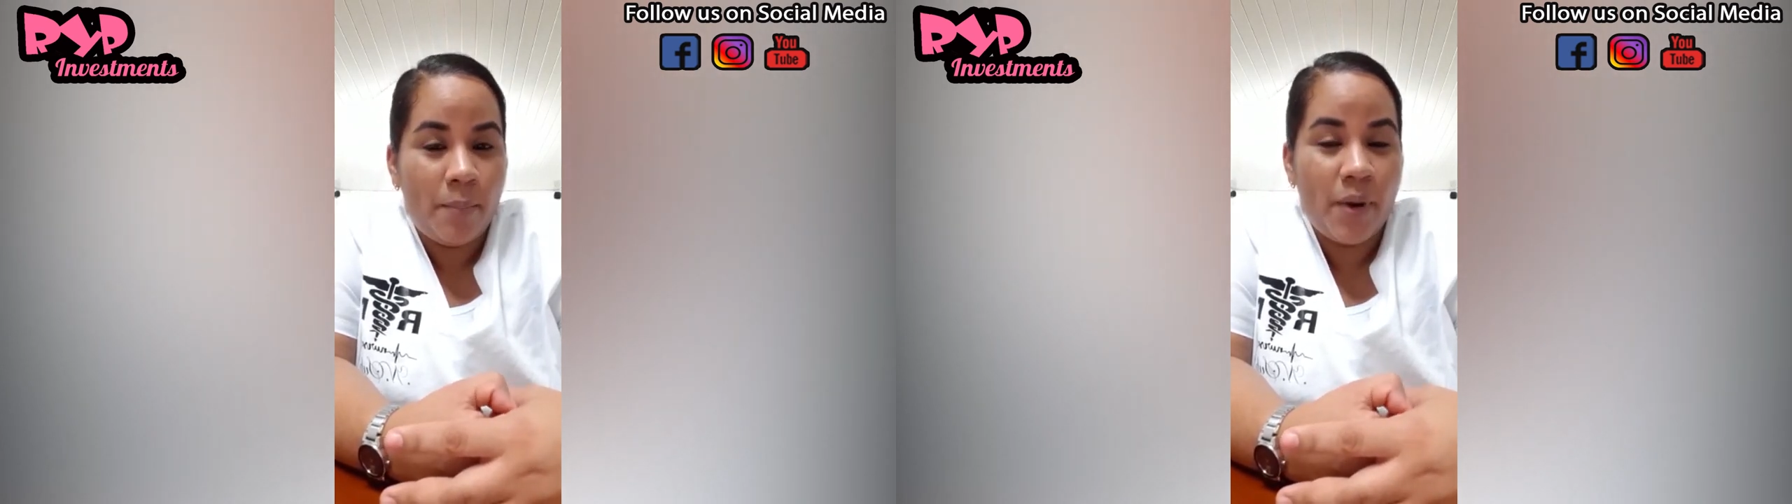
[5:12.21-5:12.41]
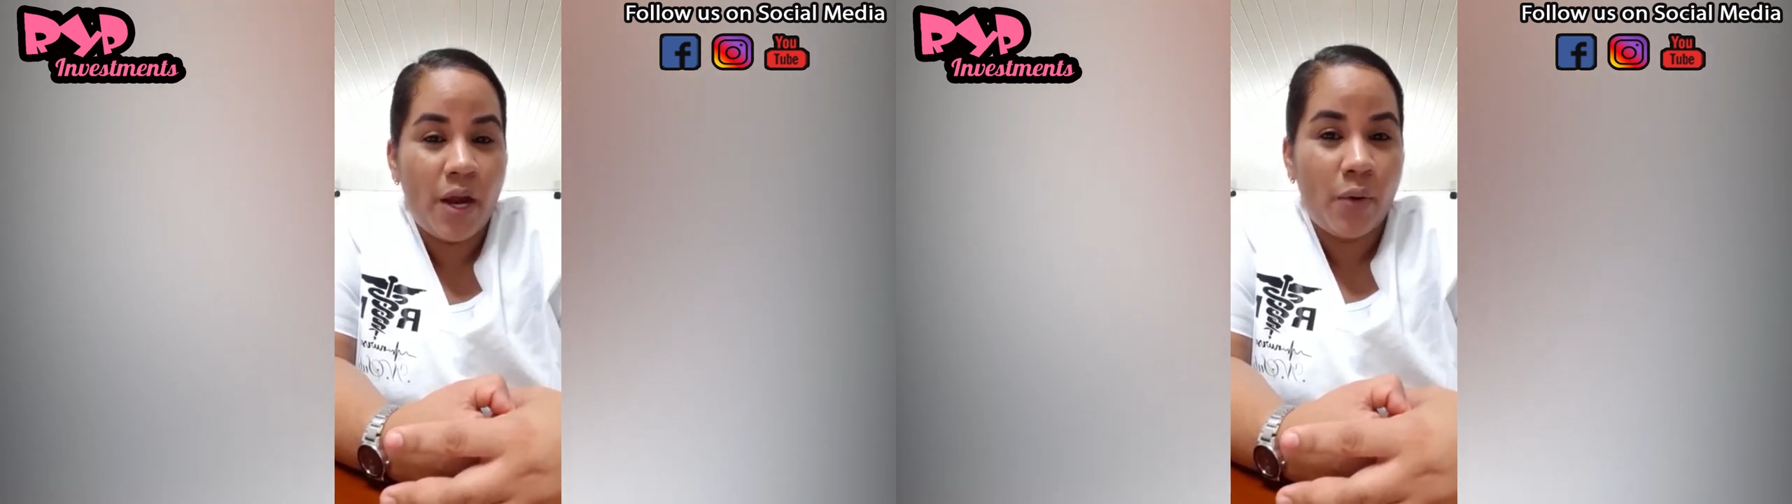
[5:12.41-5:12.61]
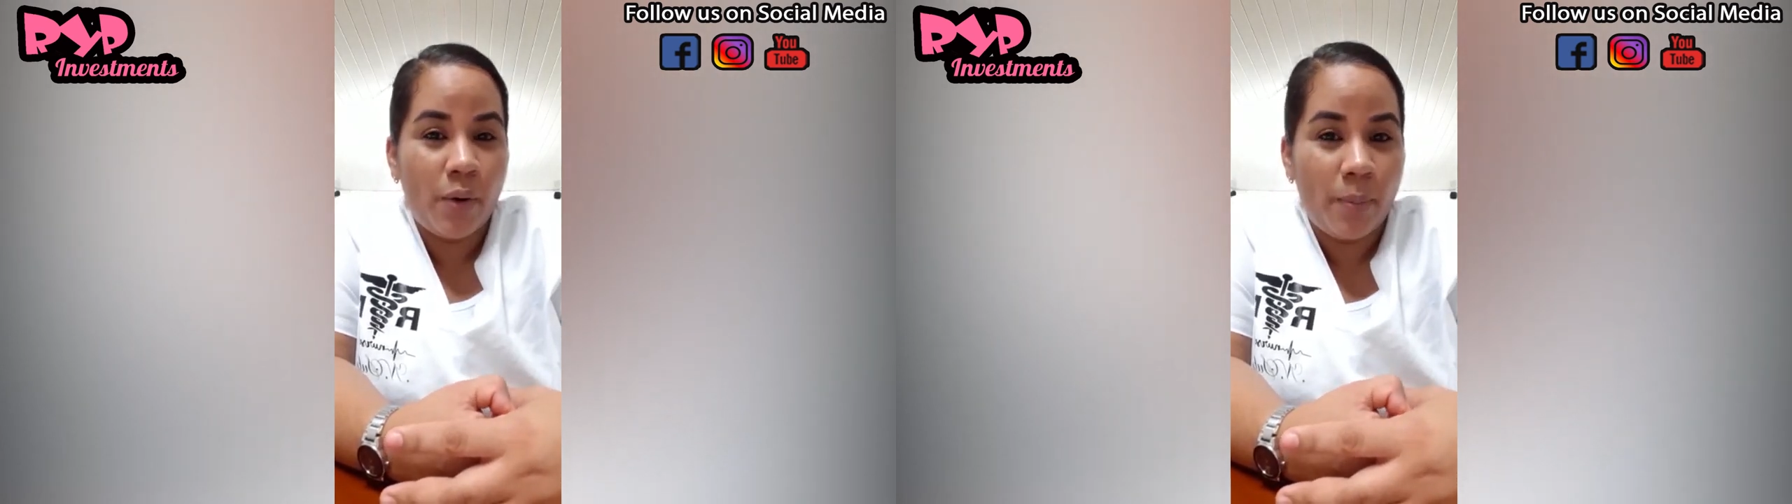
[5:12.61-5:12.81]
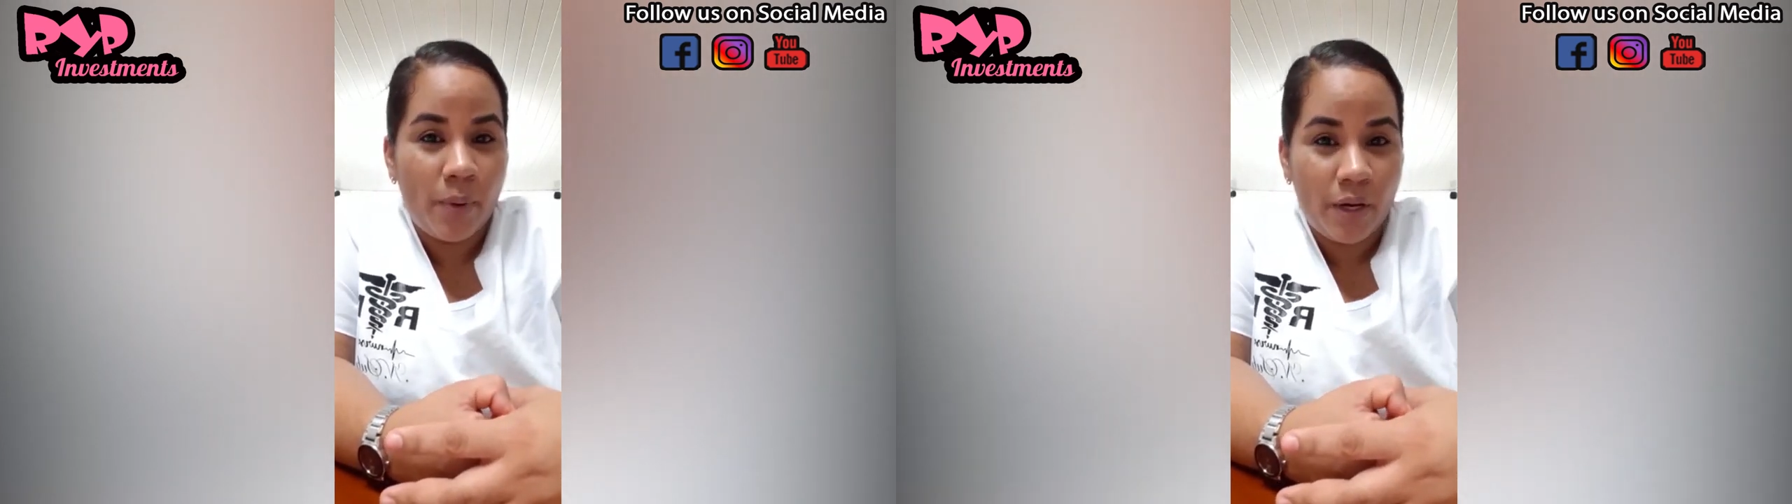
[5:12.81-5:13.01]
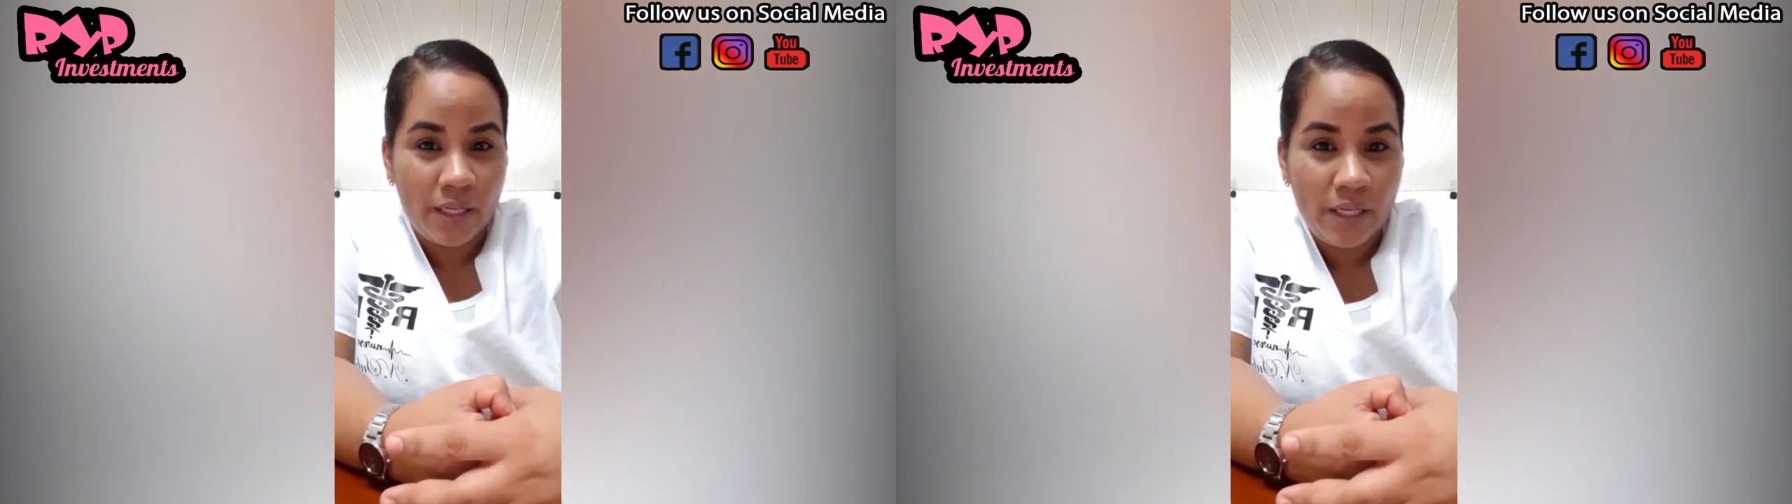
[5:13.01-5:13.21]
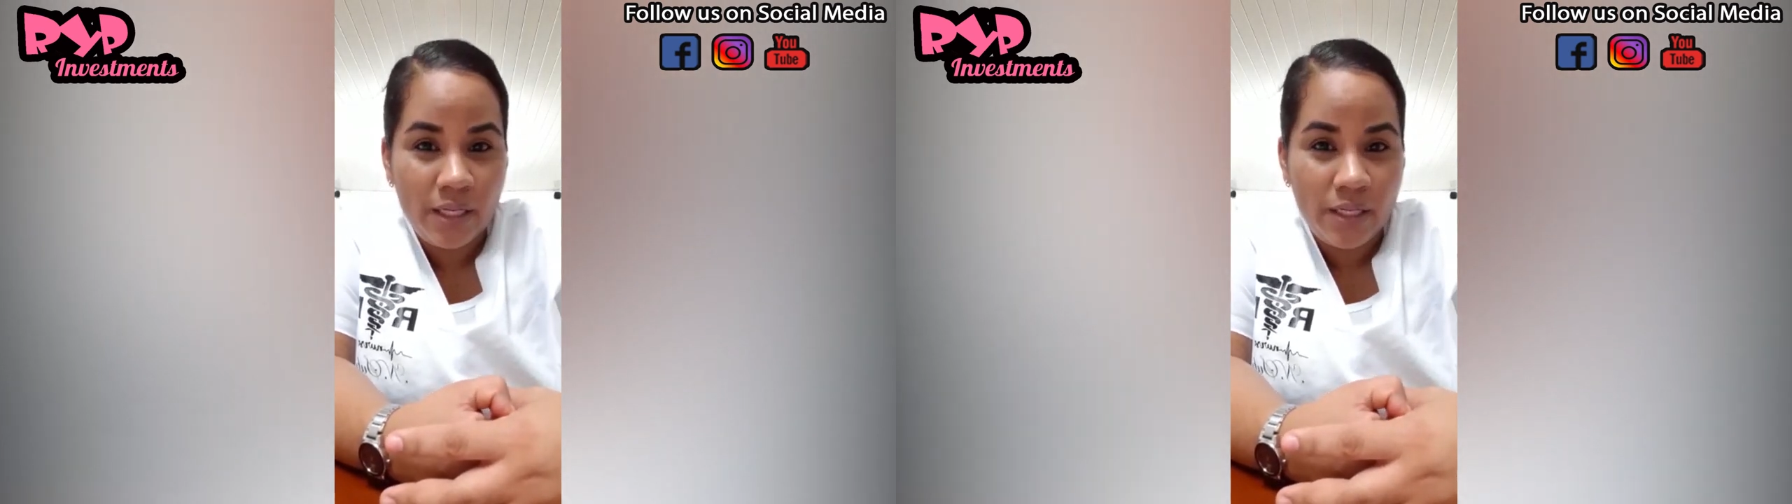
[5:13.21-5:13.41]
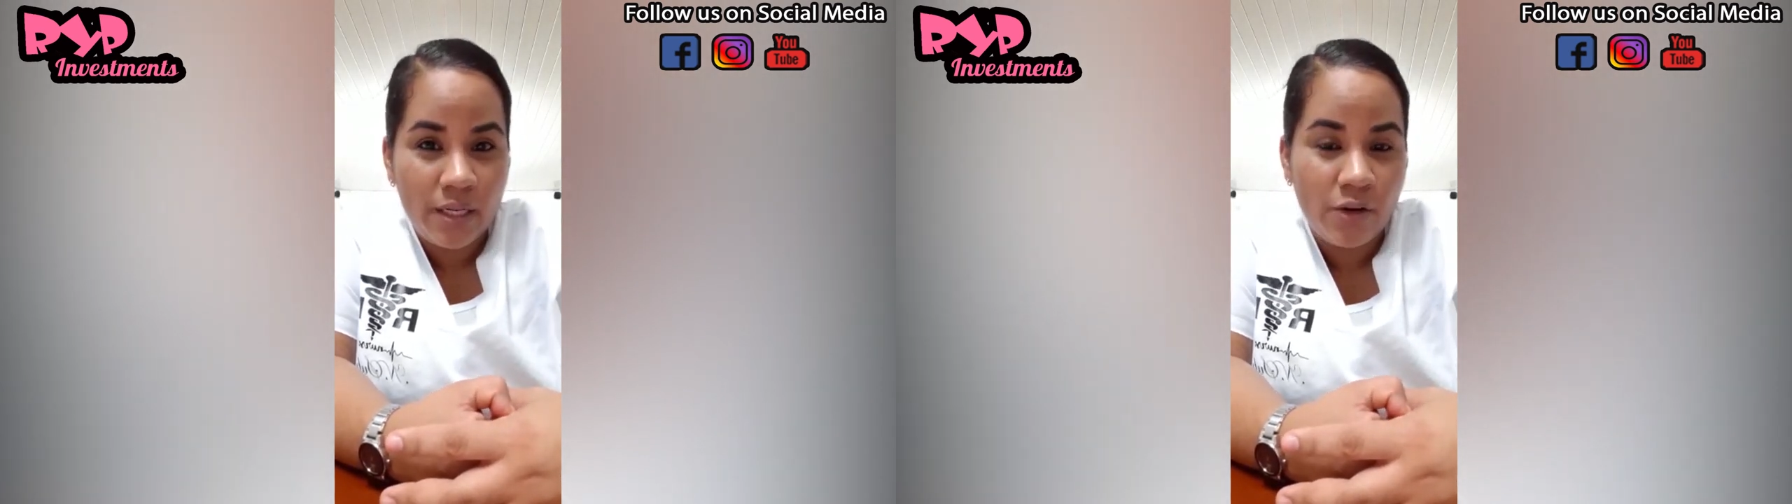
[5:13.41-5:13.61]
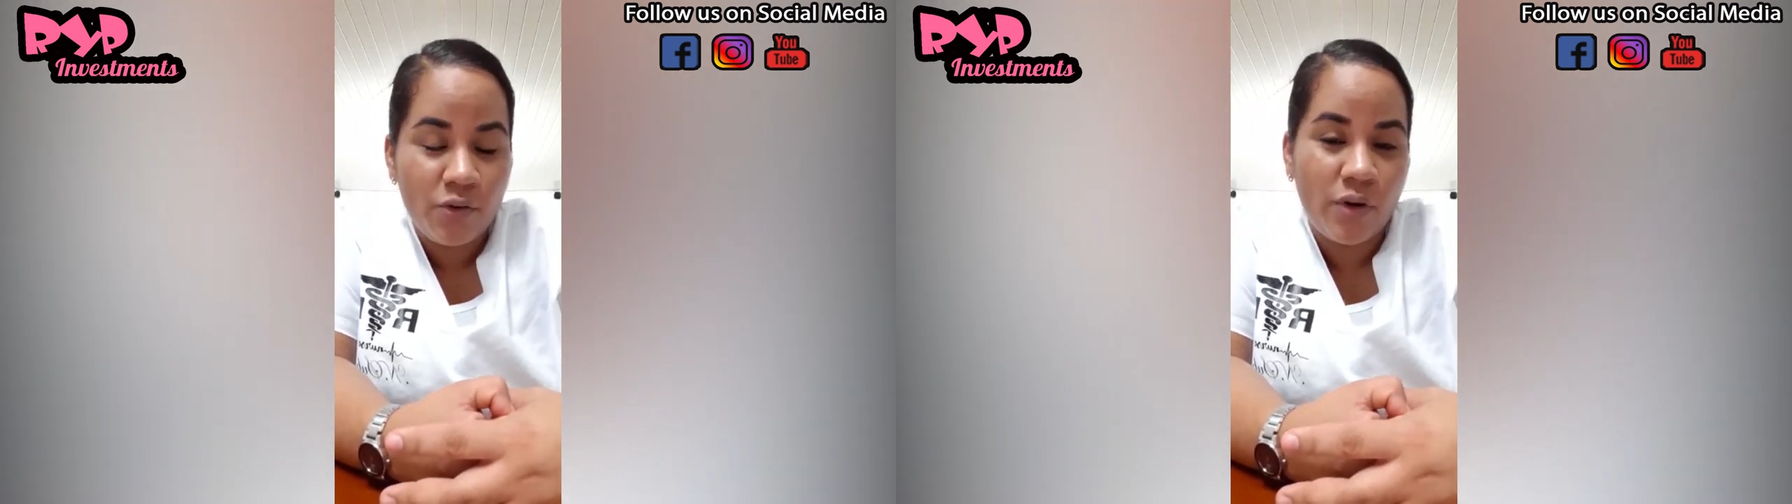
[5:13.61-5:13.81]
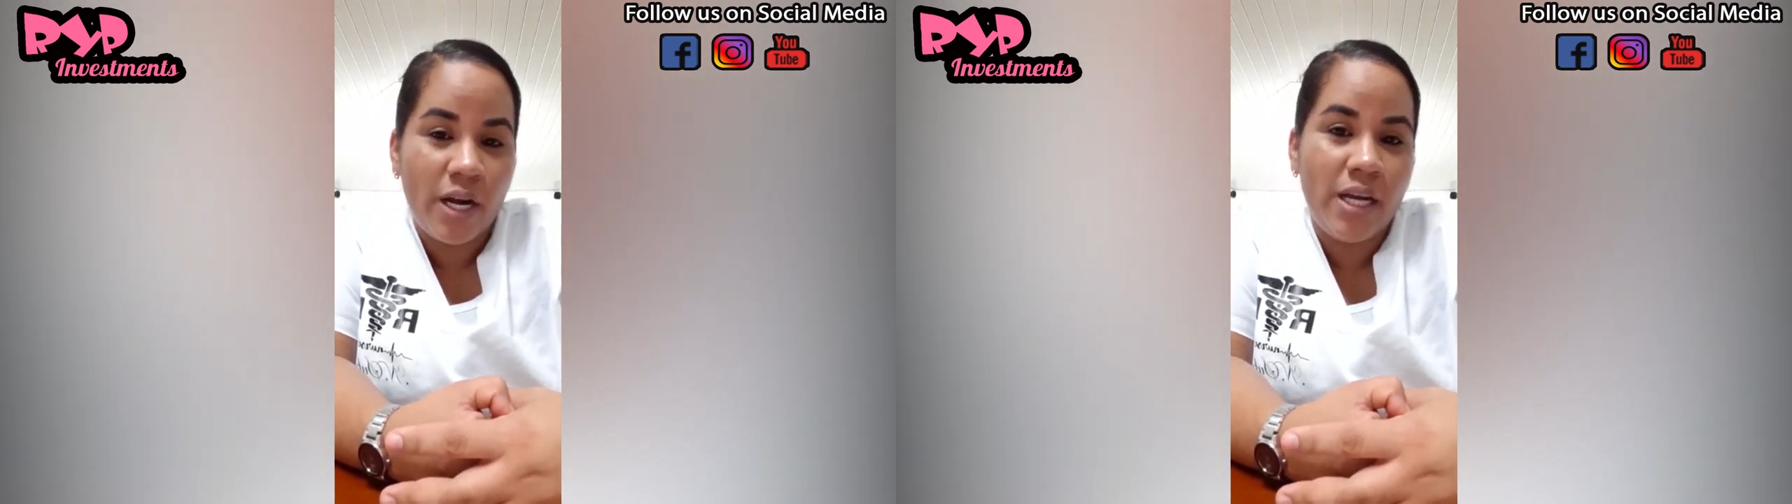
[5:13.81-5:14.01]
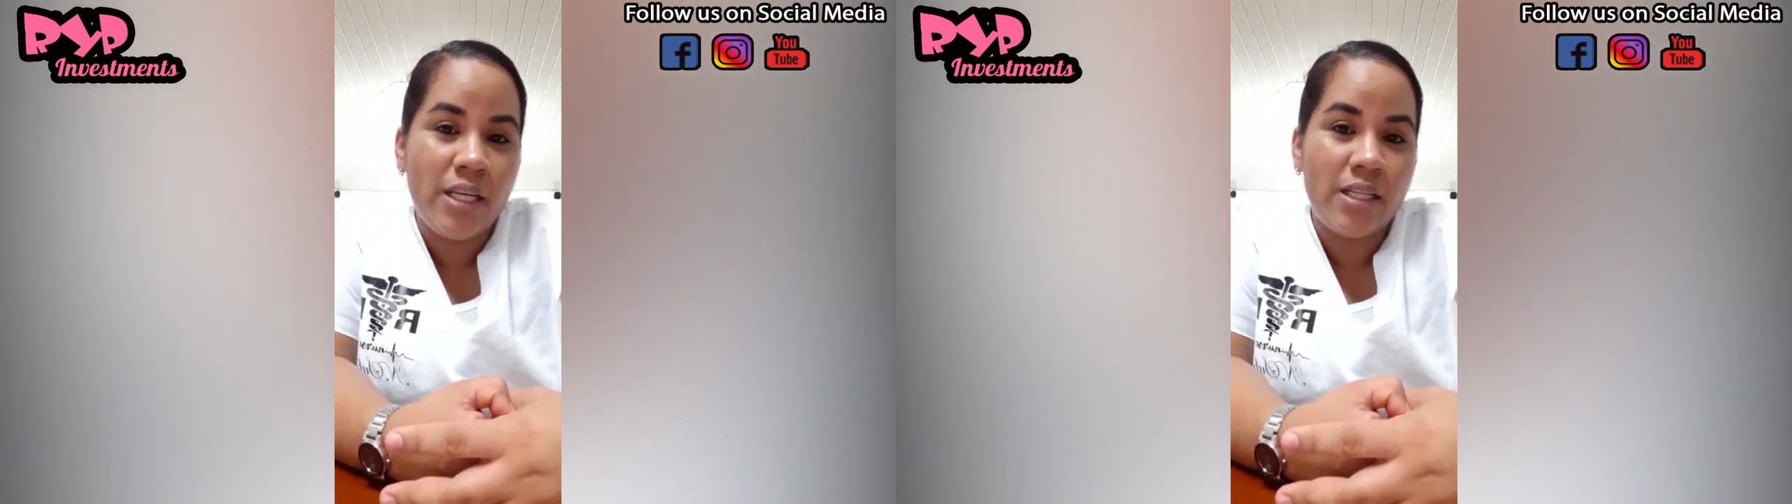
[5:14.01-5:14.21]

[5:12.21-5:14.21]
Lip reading: by our body, right?